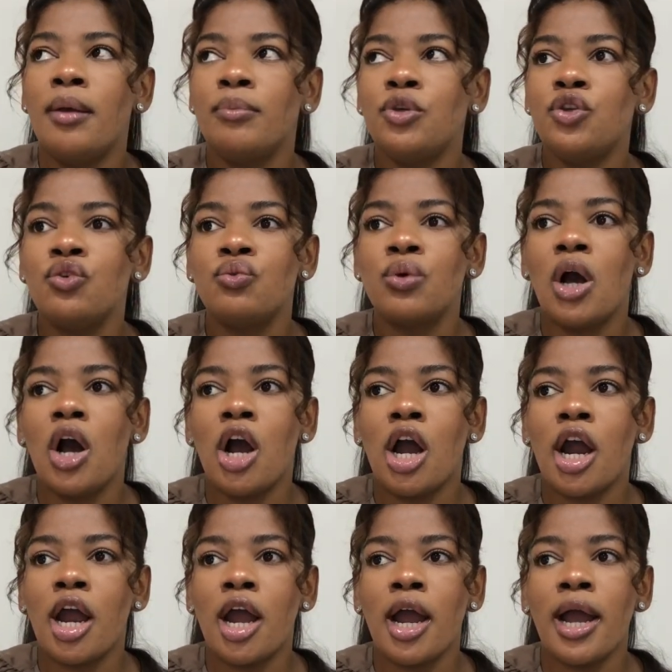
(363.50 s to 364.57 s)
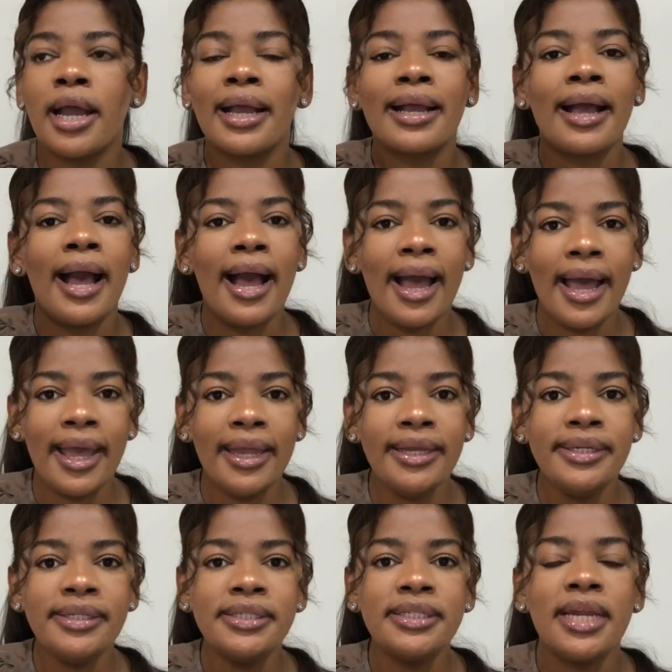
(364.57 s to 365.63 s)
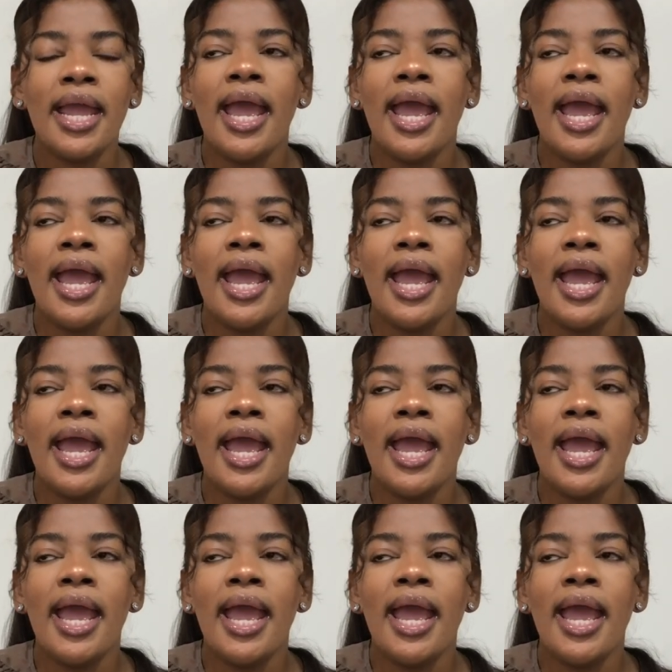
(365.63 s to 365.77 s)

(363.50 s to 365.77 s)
you are kind,